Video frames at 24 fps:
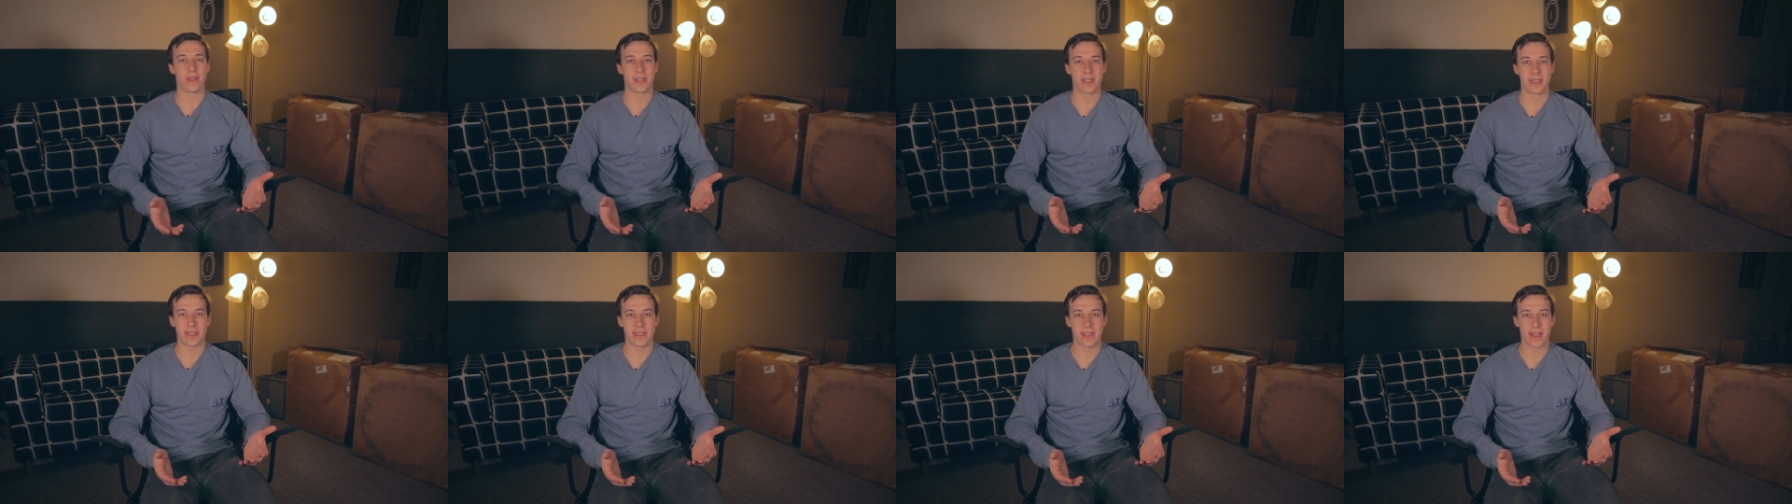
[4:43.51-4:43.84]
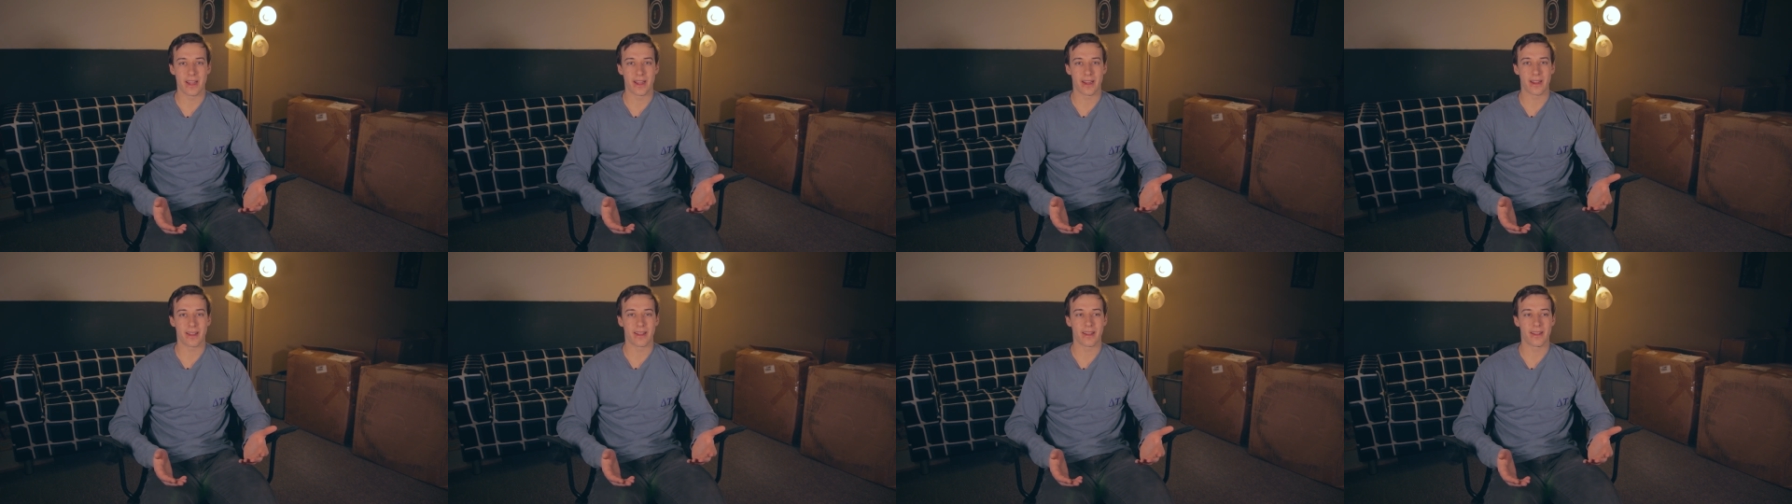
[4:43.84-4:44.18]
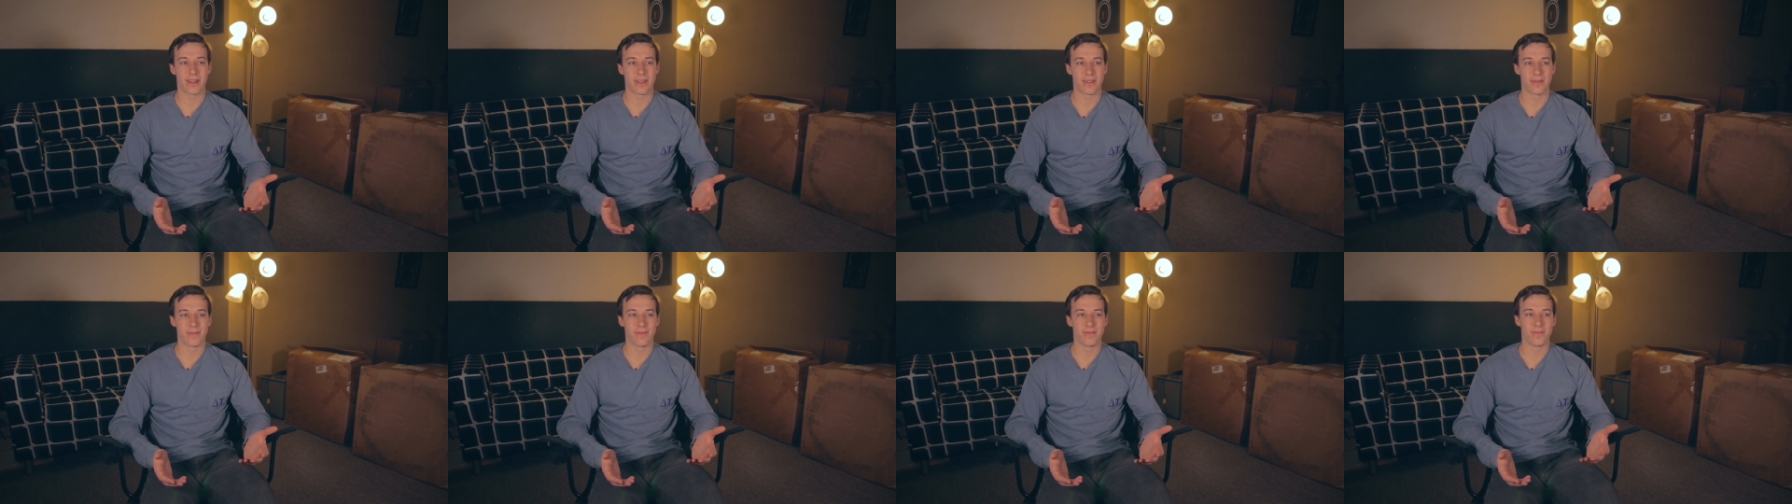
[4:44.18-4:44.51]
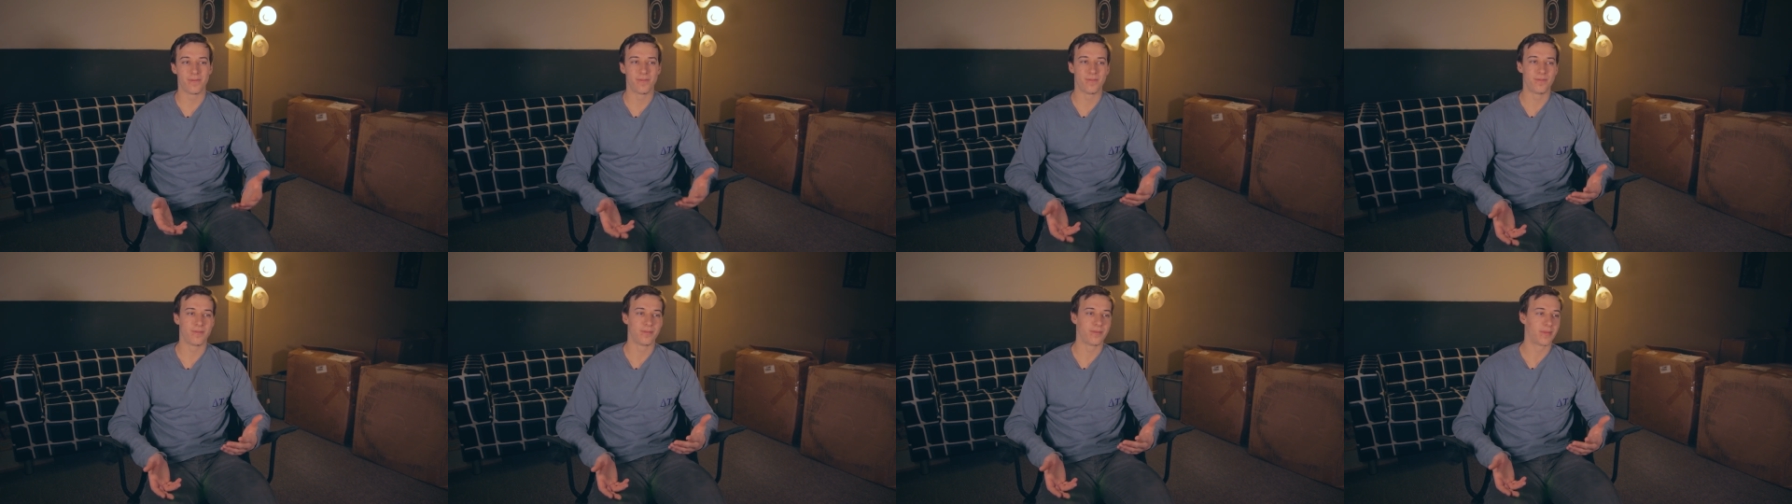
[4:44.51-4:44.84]
stick
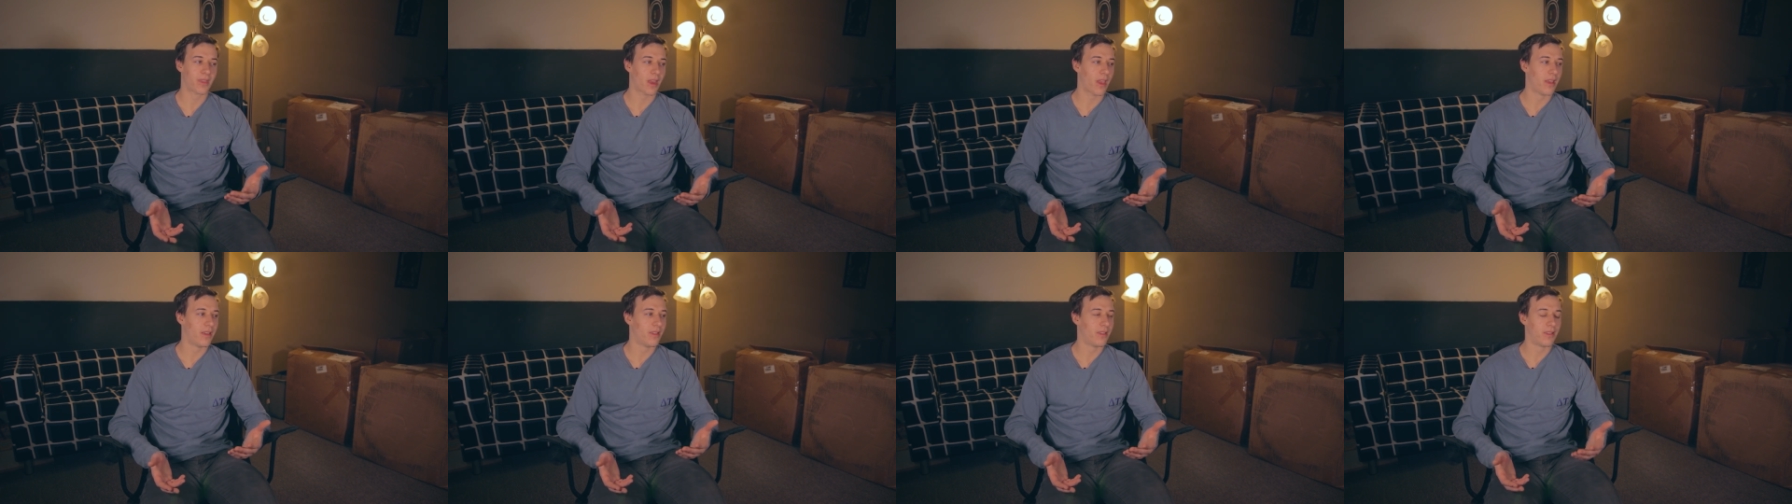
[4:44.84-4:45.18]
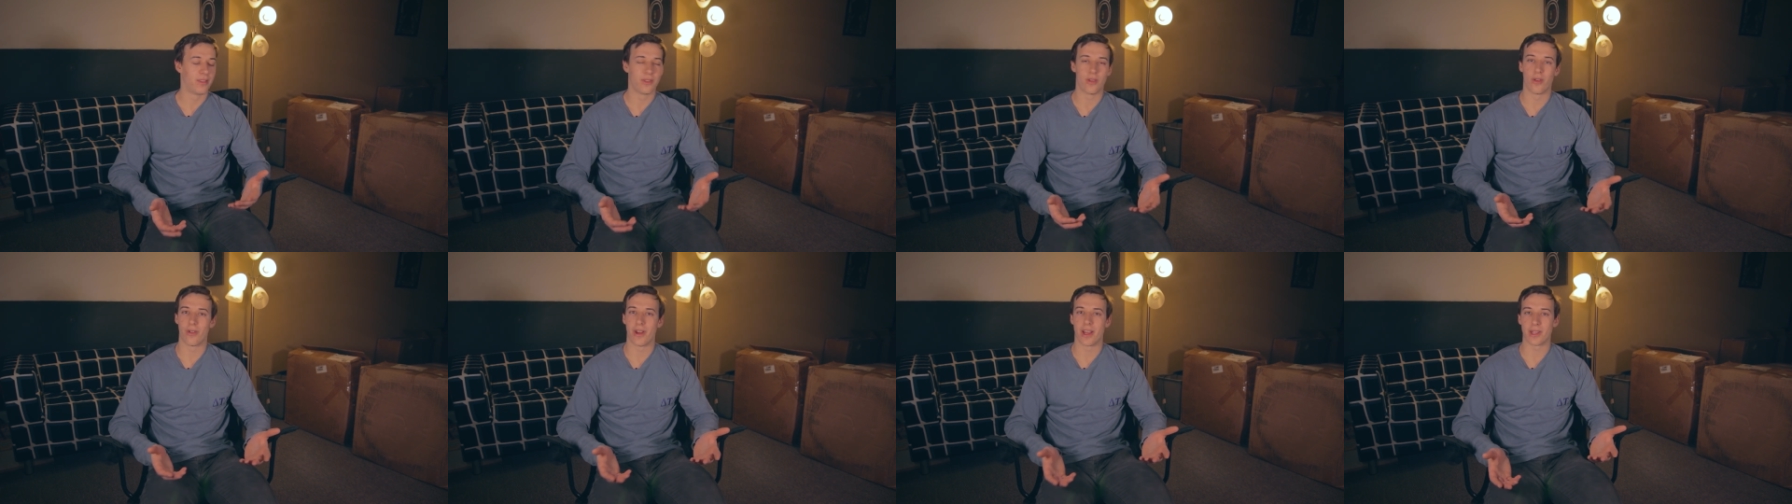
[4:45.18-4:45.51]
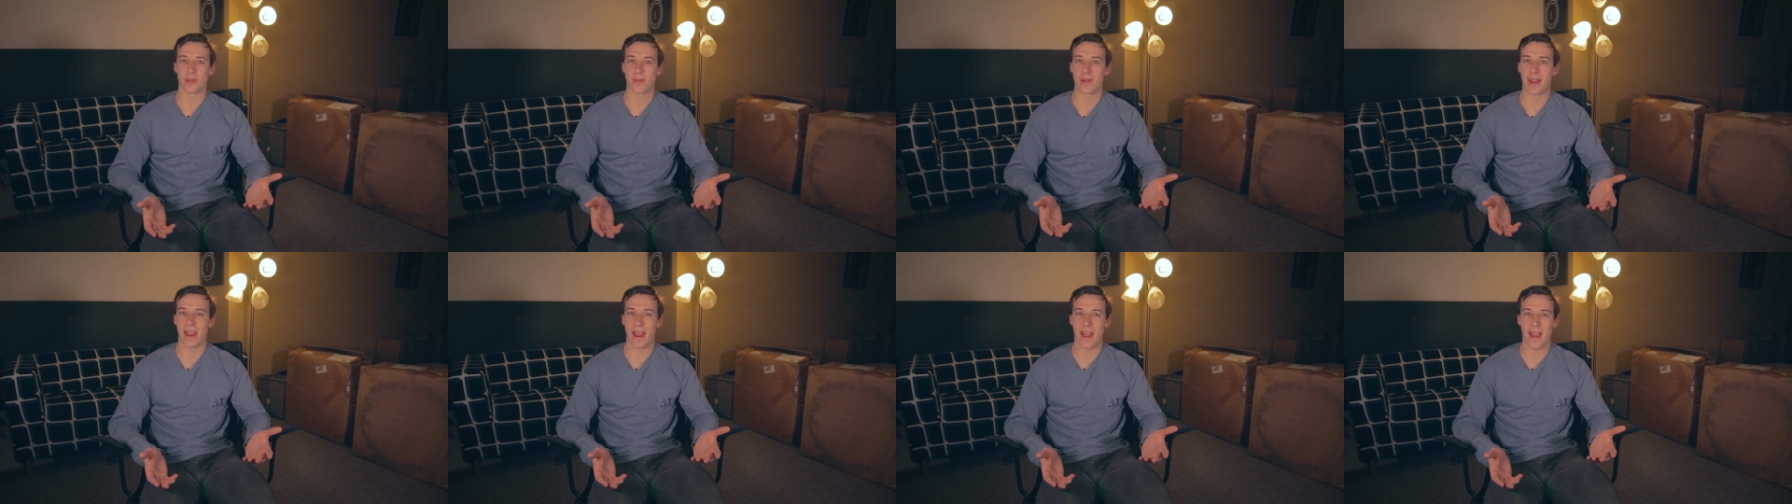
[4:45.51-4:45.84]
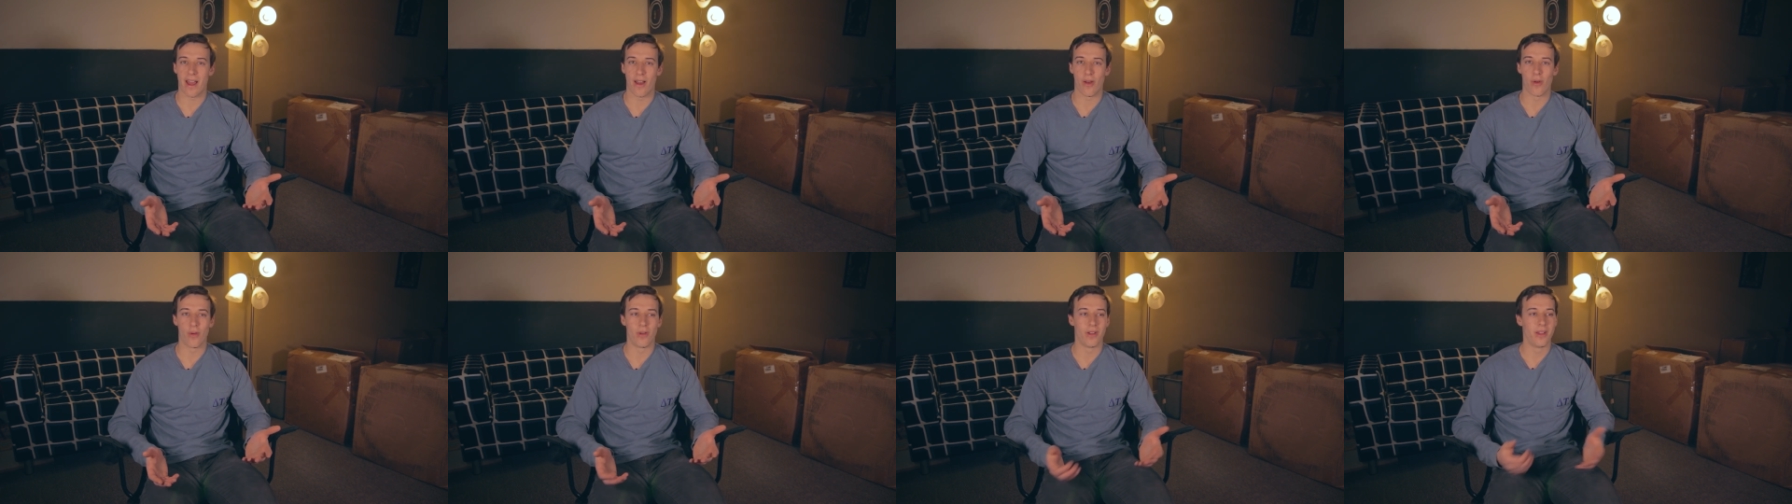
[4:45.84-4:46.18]
don't ask me
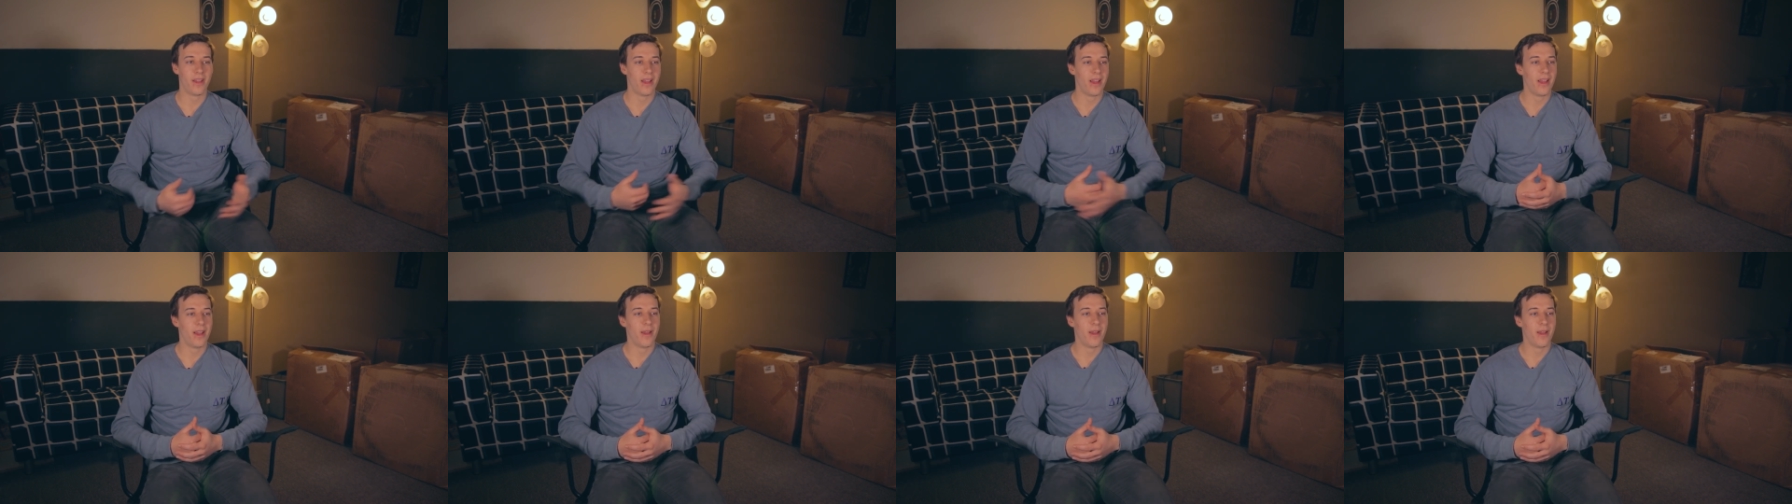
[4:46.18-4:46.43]
how.